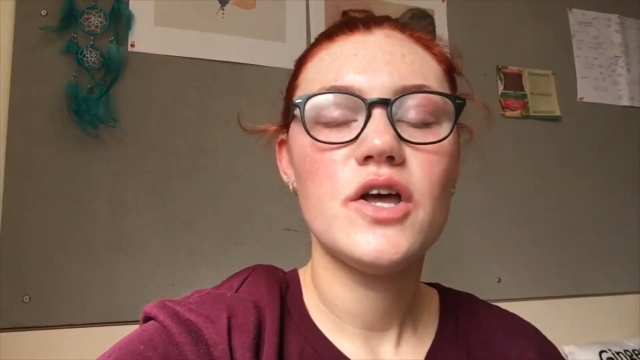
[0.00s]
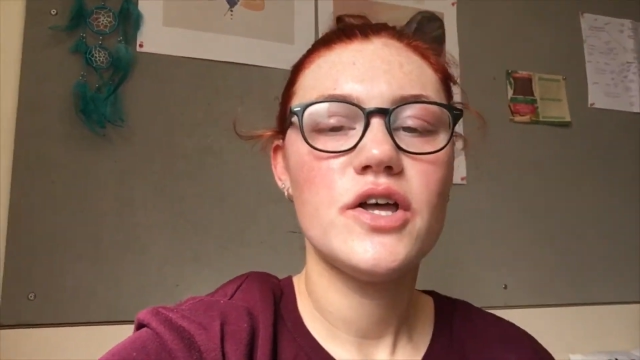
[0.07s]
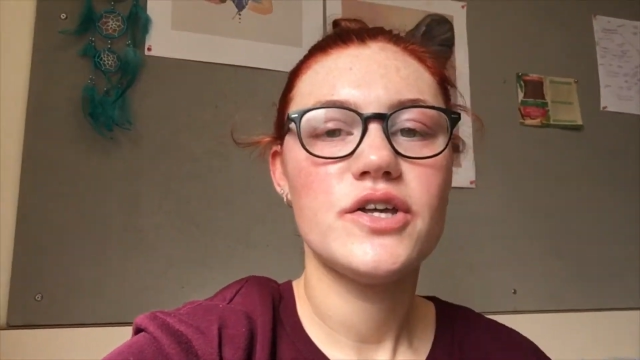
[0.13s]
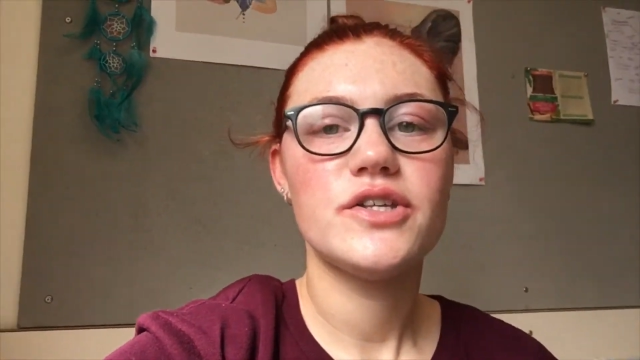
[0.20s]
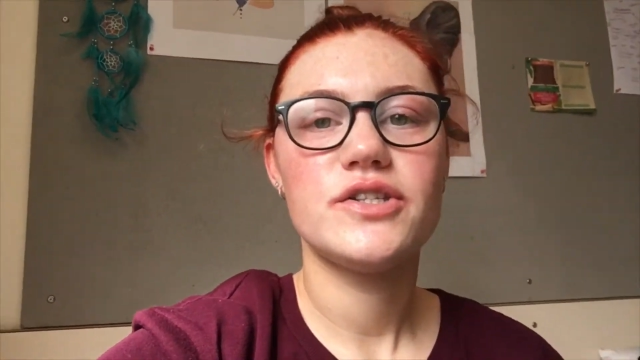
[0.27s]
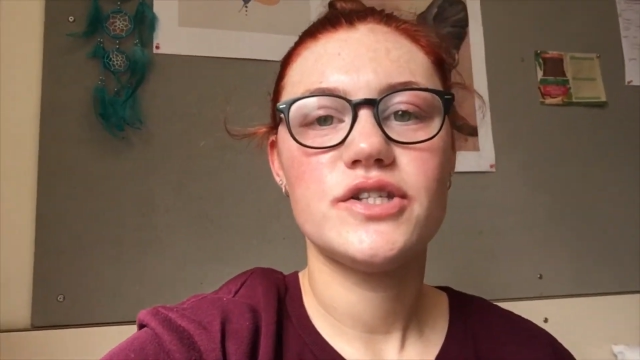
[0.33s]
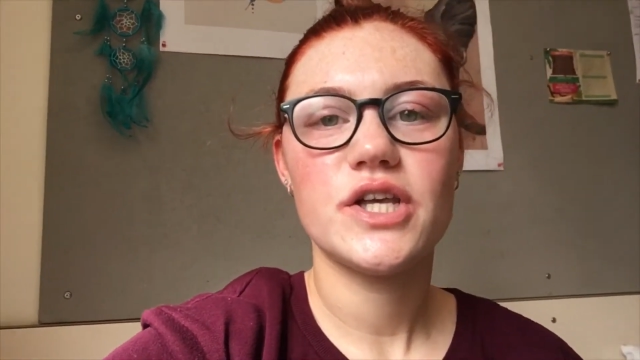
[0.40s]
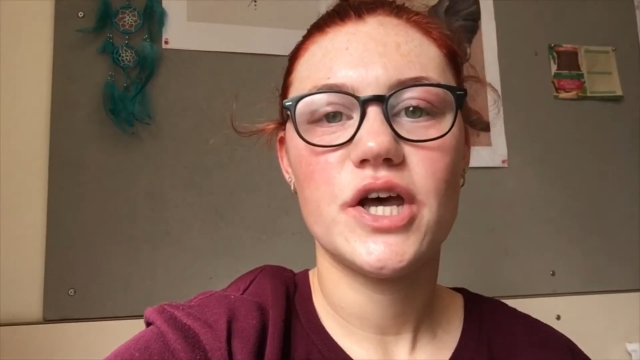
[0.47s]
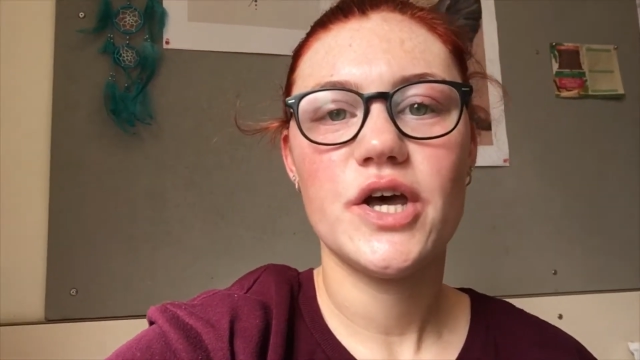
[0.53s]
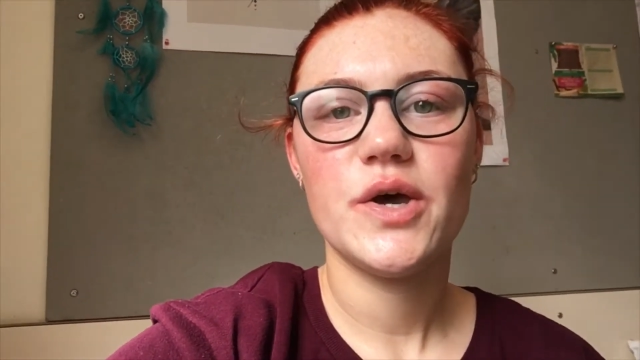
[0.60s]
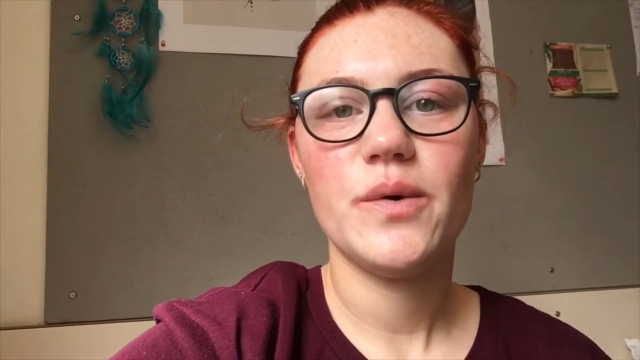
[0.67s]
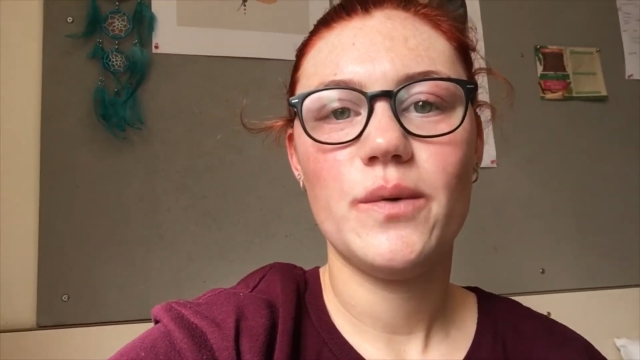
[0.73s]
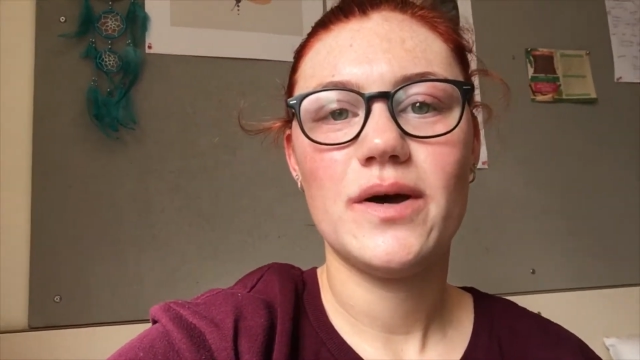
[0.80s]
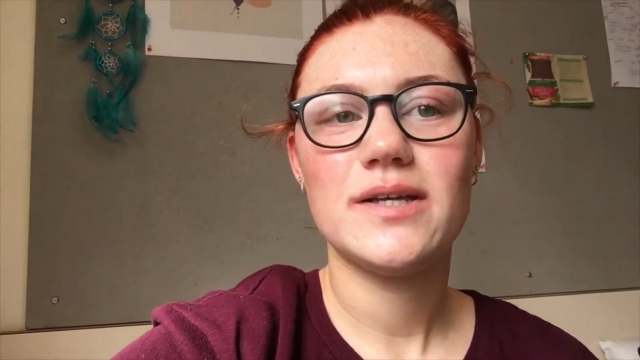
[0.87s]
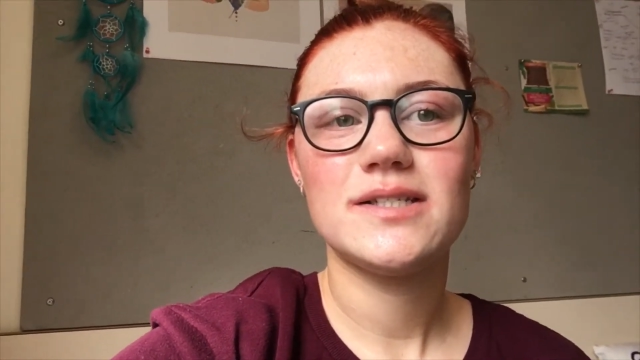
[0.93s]
So
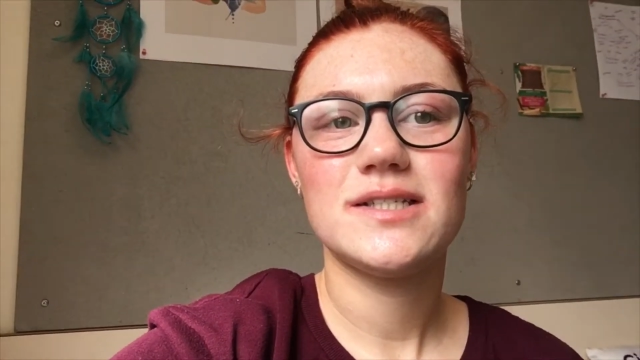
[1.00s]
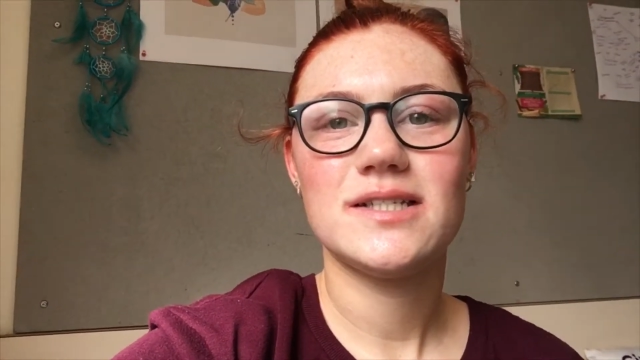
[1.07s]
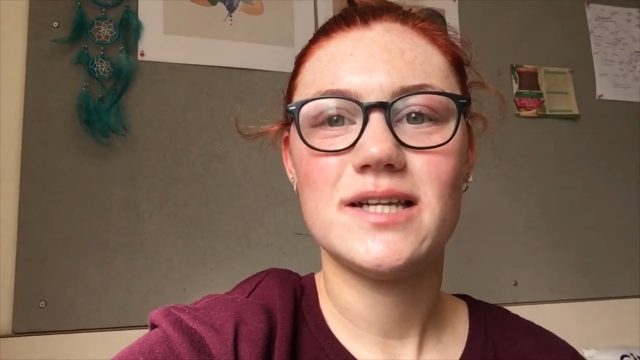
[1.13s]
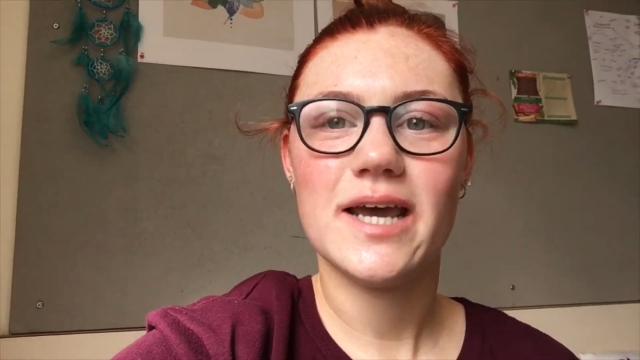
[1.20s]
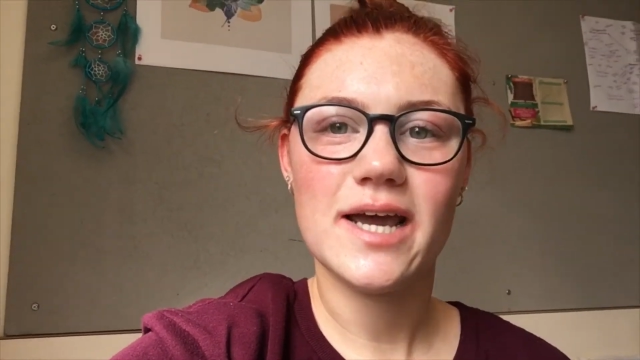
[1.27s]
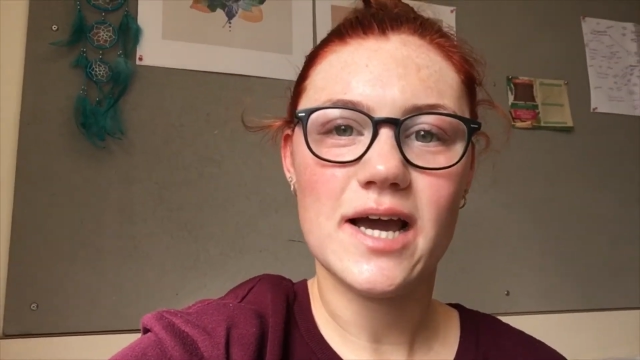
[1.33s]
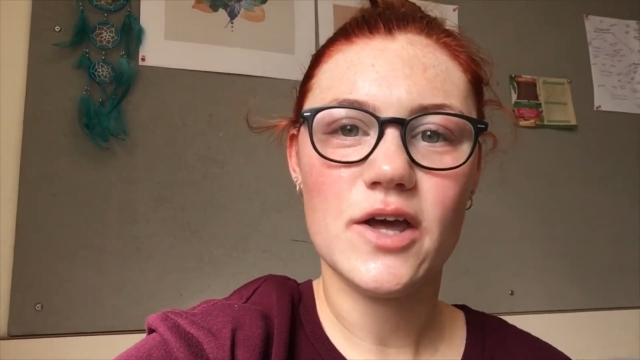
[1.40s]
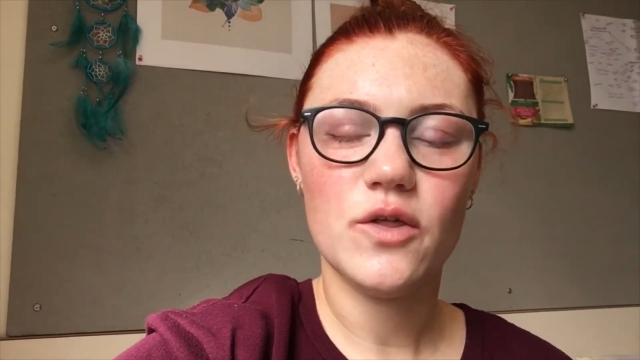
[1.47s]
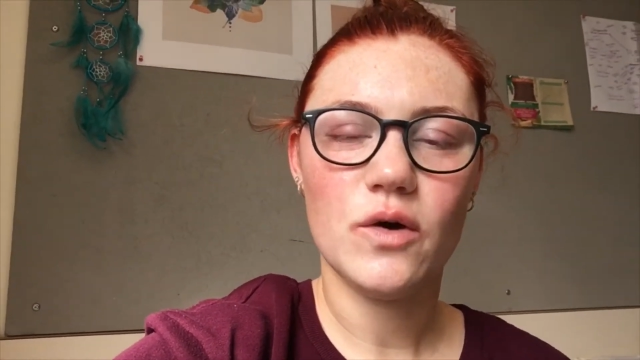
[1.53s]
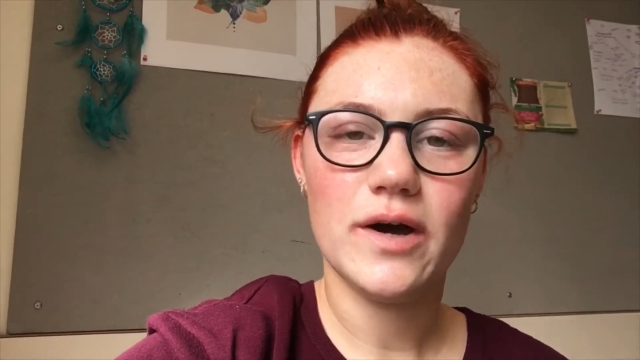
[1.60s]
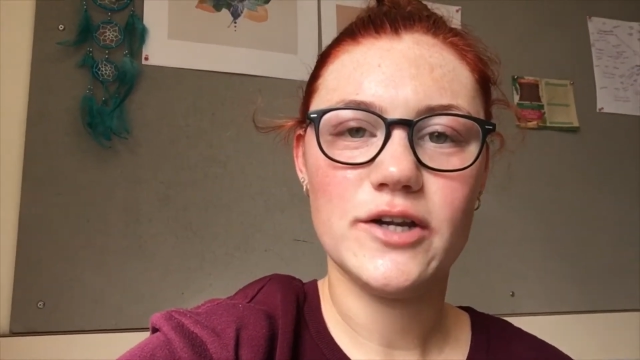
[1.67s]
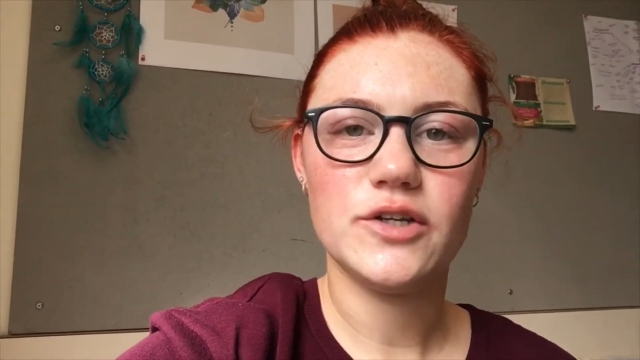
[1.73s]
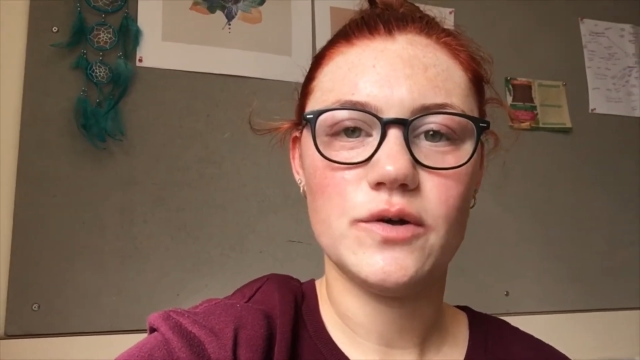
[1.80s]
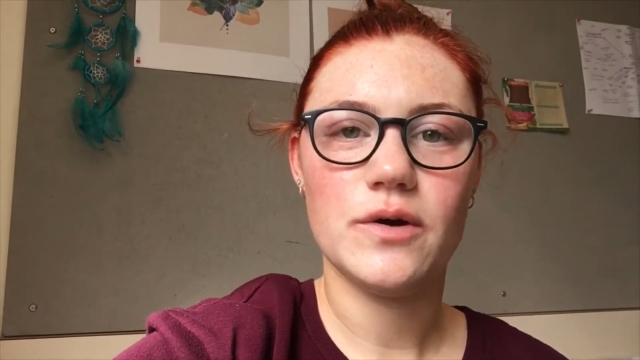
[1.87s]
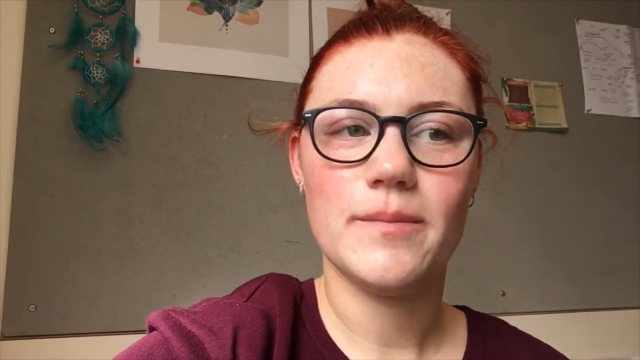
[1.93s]
today I thought
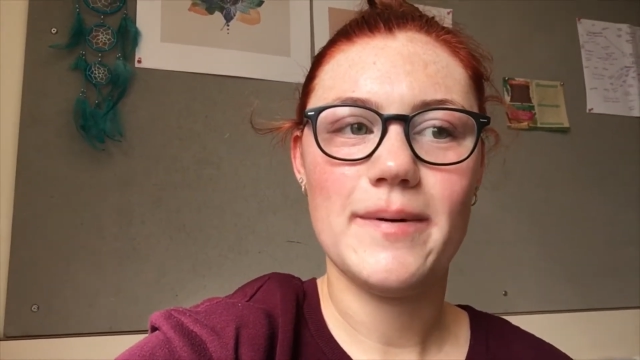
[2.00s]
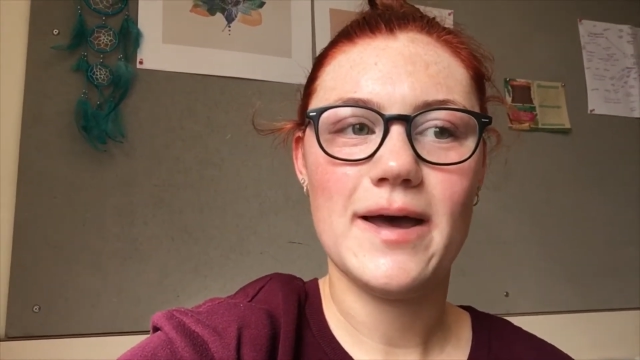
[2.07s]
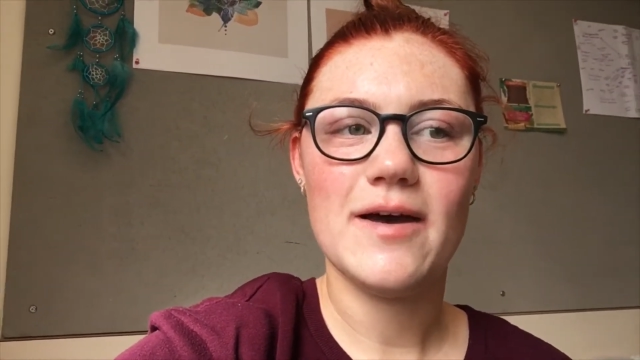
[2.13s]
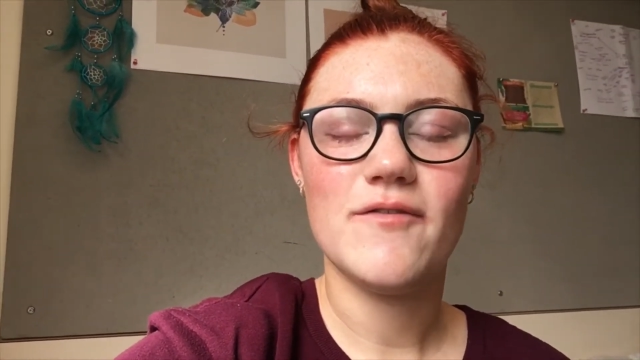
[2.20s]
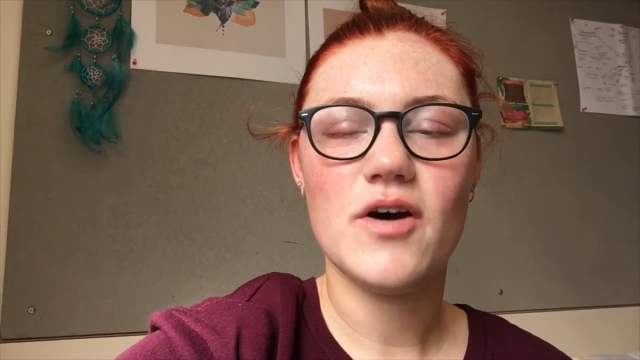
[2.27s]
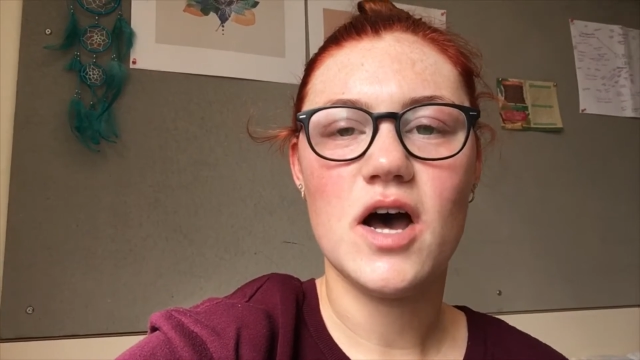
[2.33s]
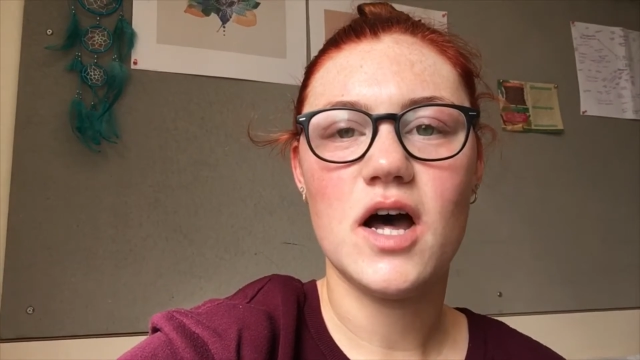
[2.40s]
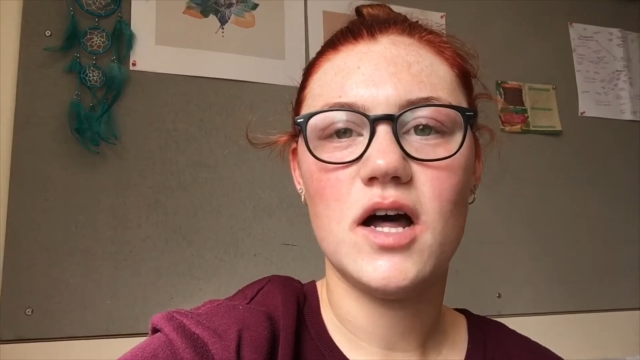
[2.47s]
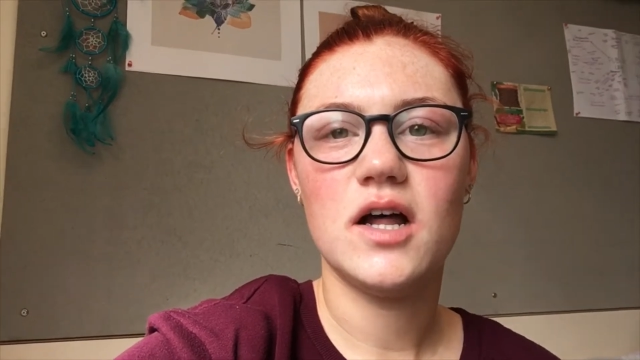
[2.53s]
I'd do a bit of a